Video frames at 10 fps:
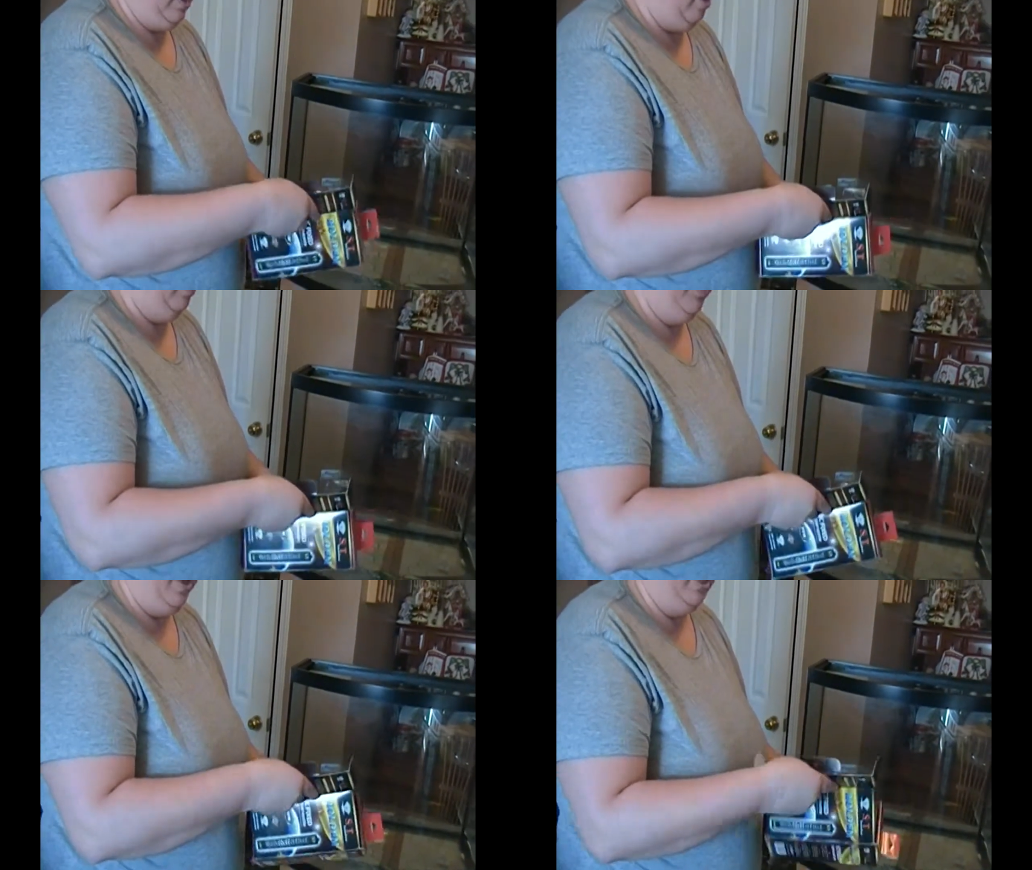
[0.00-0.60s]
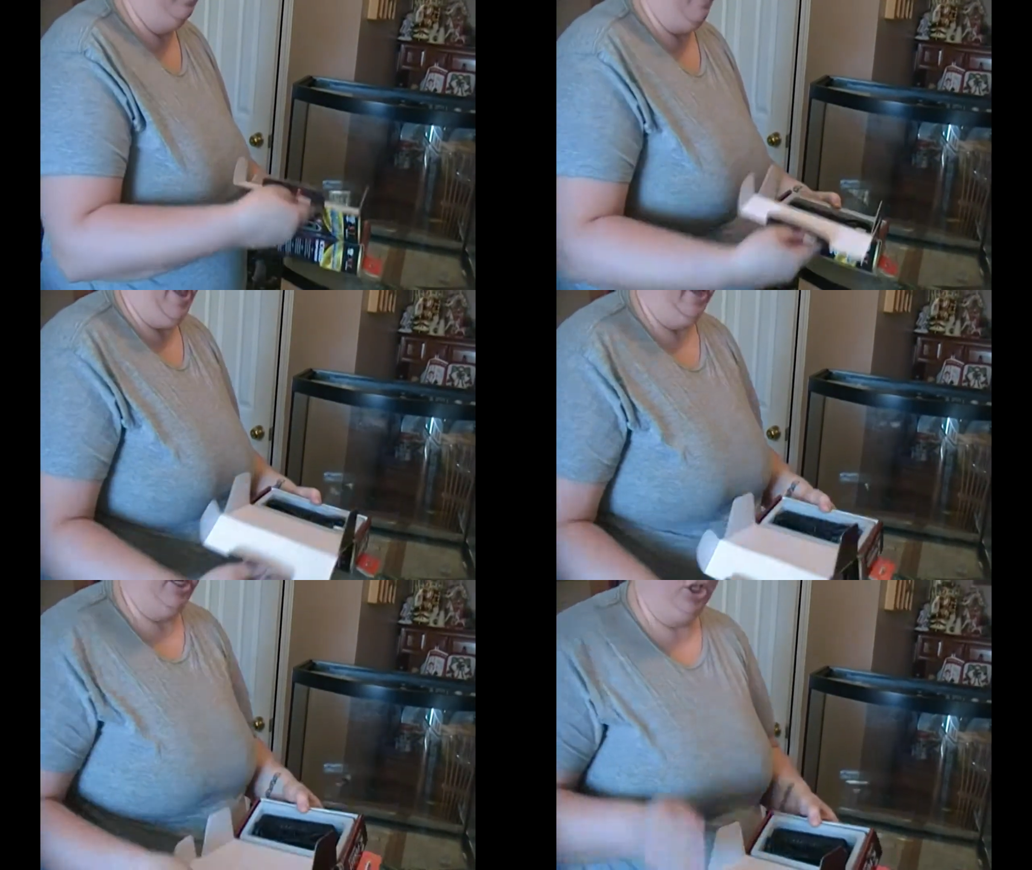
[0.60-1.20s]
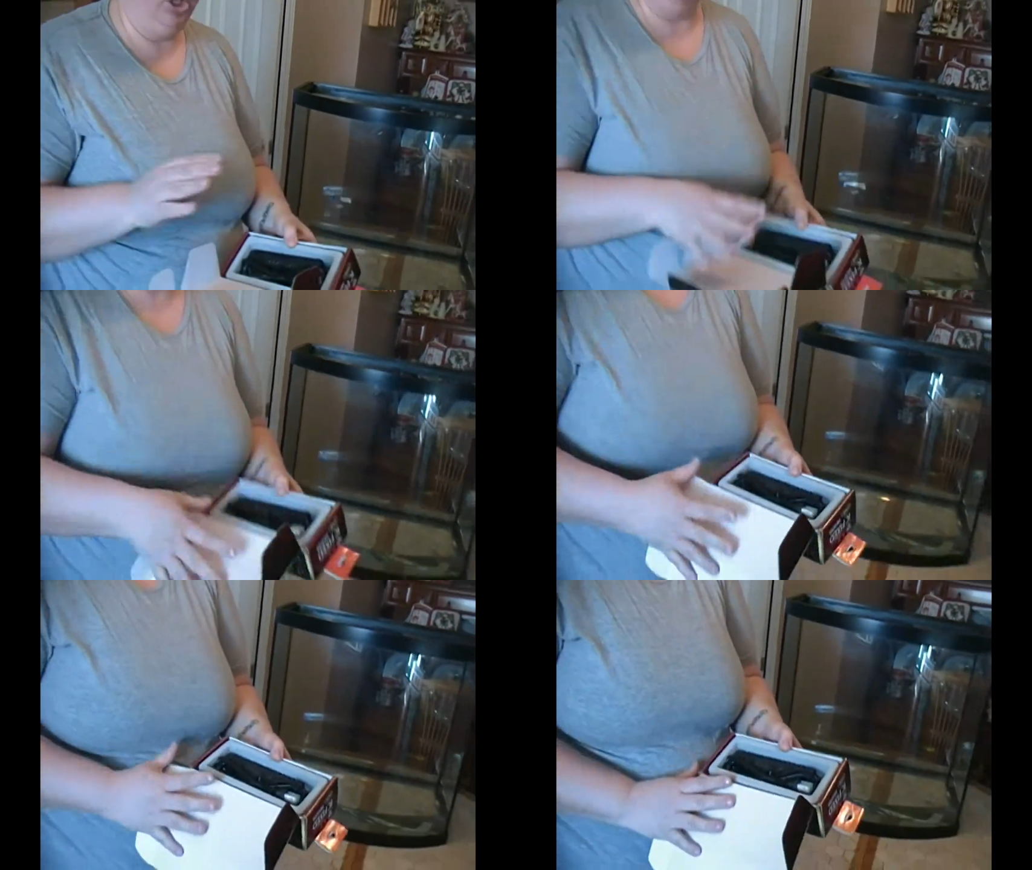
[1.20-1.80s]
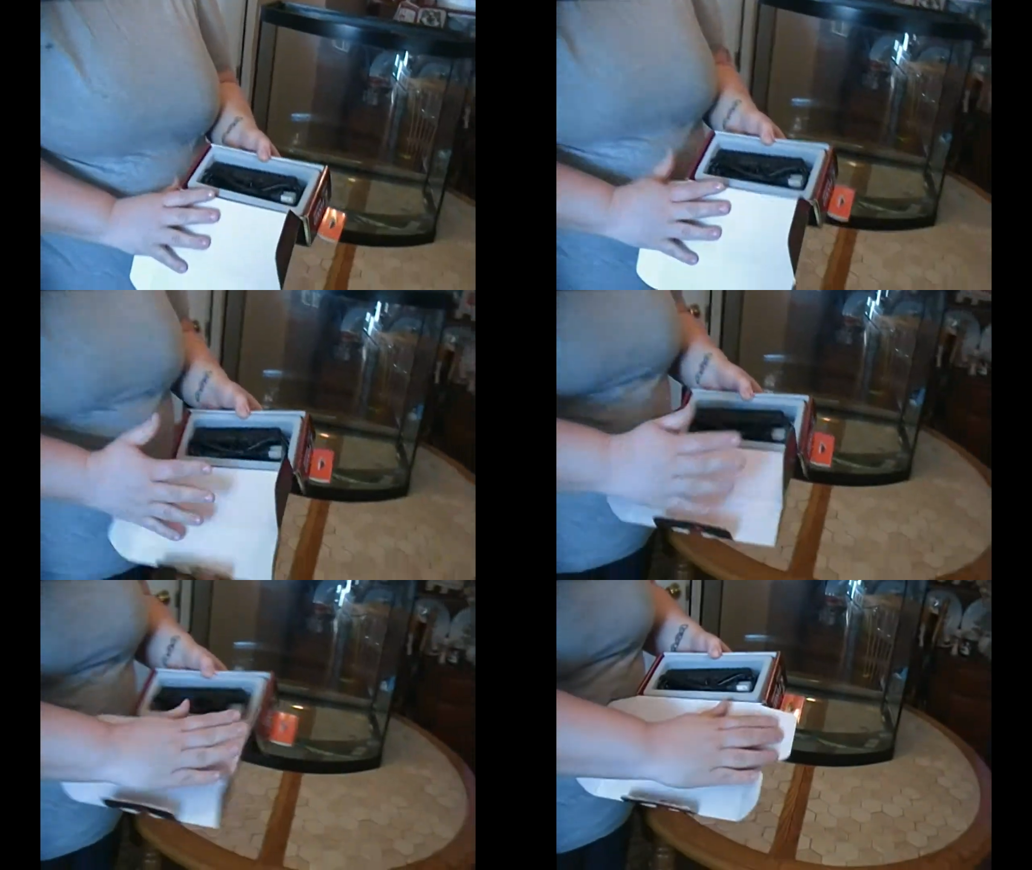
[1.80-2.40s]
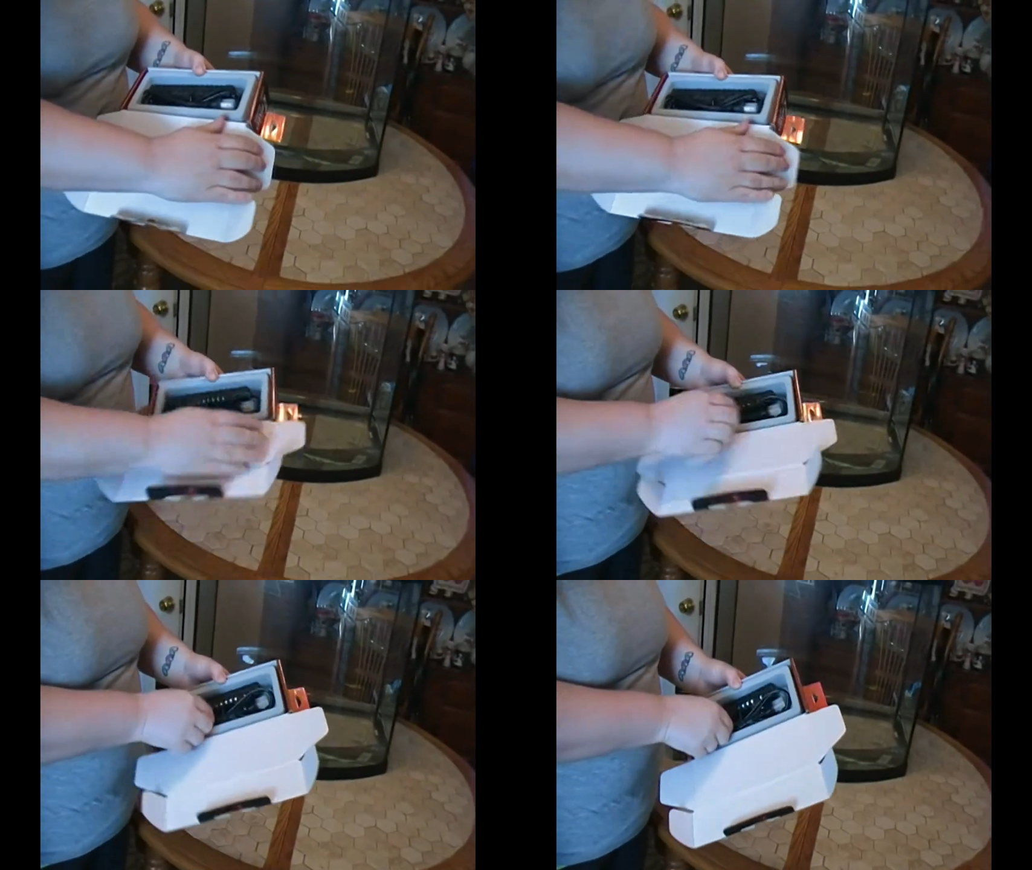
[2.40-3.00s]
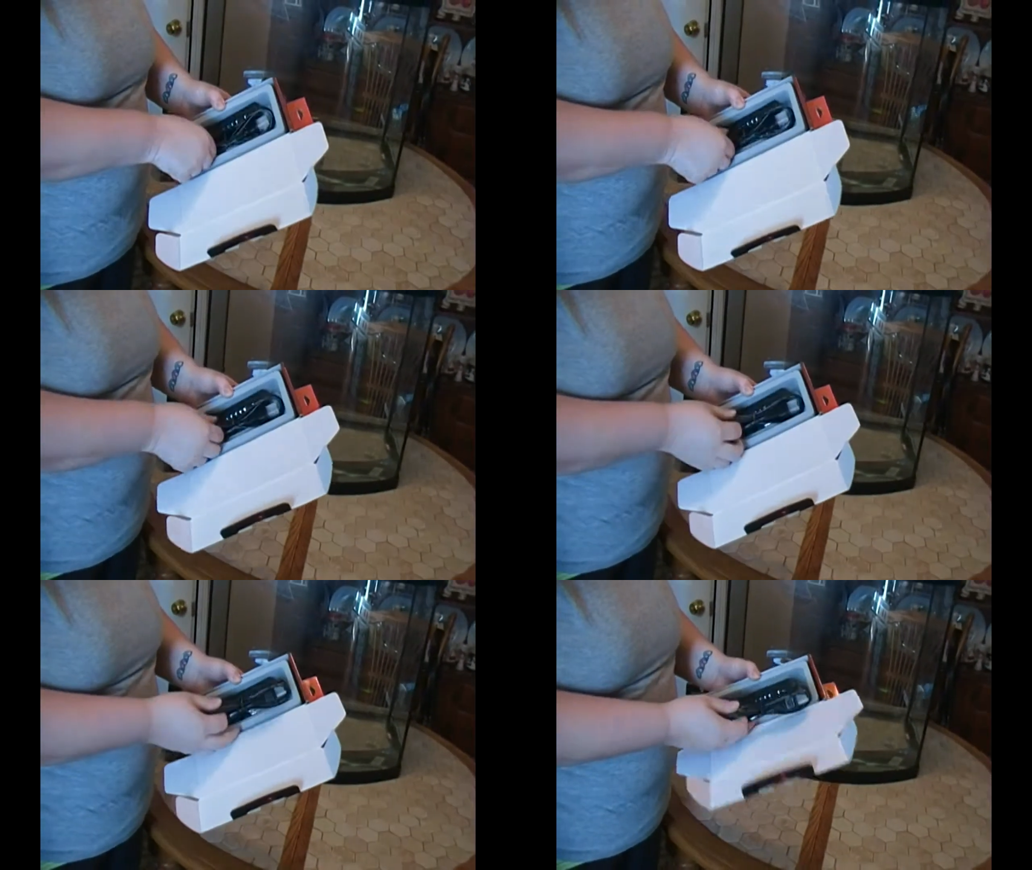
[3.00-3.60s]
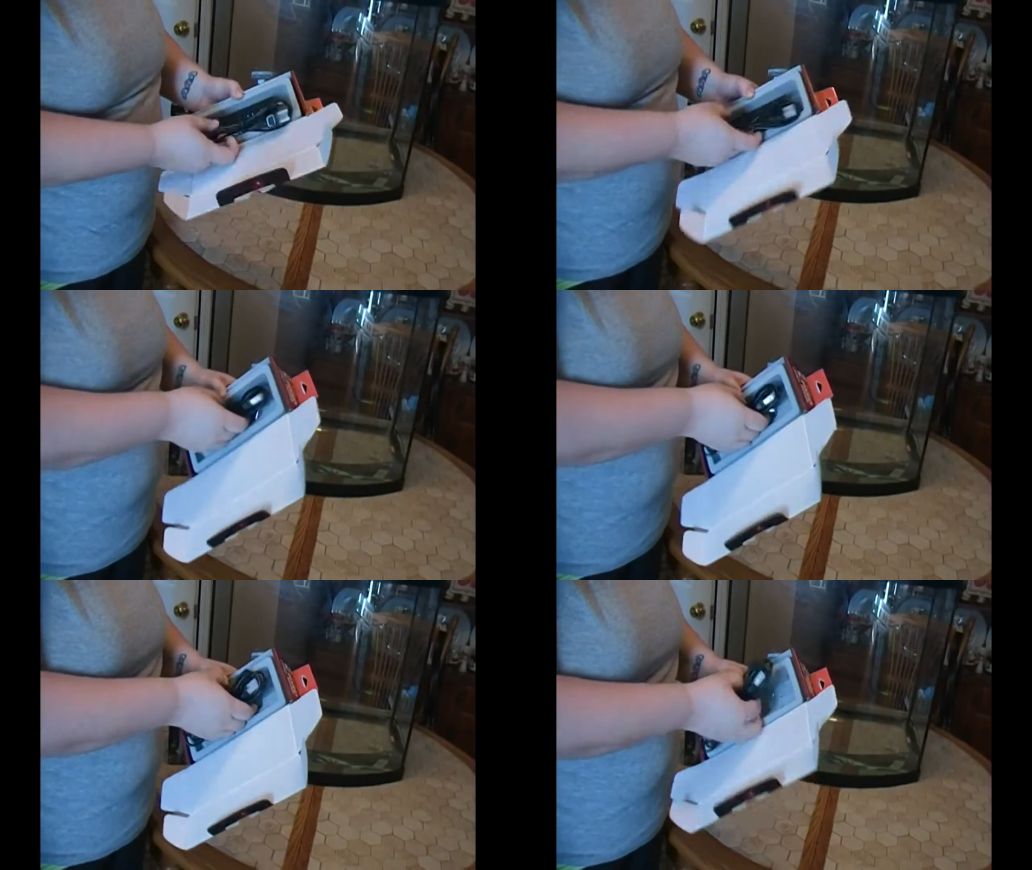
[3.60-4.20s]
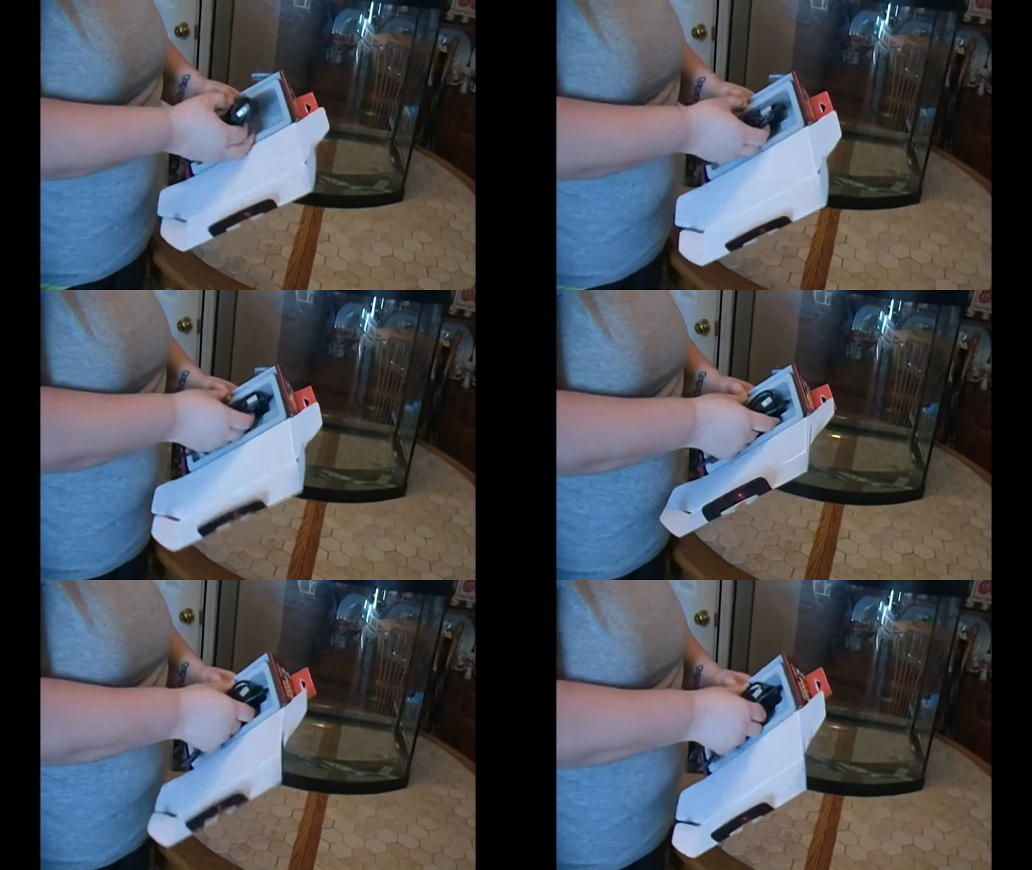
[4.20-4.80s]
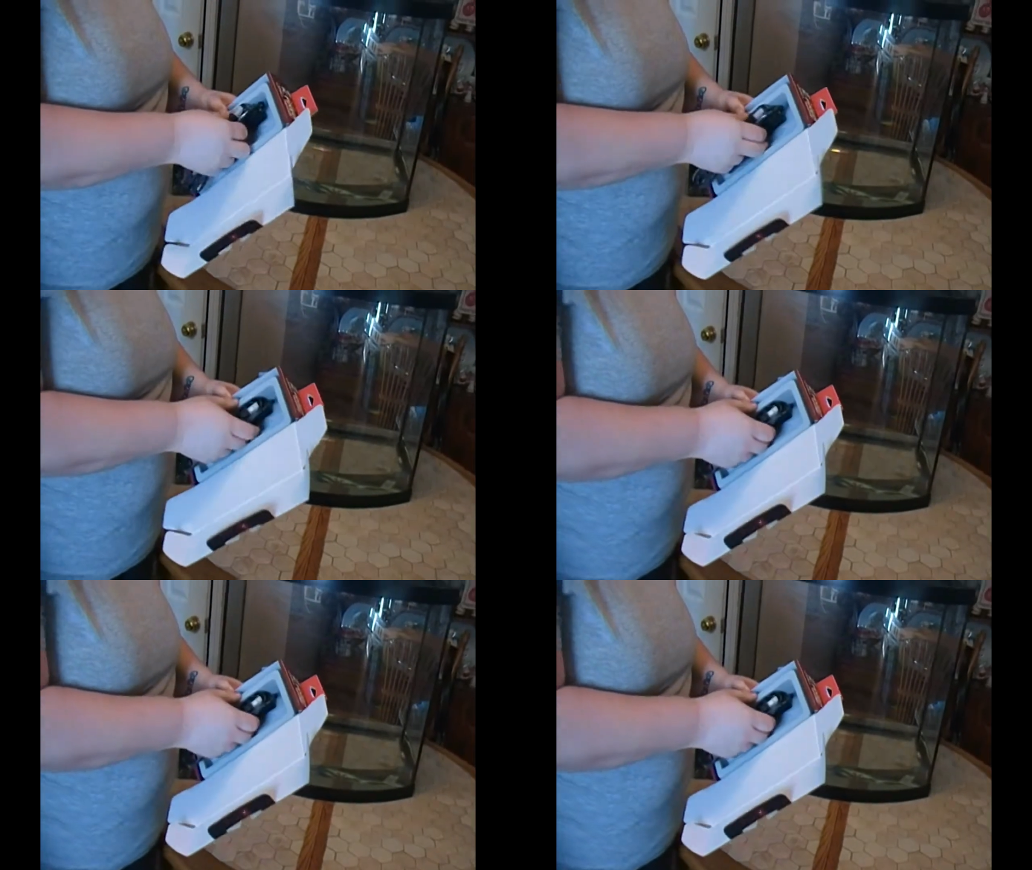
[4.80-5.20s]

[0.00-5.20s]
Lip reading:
(no speaker visible)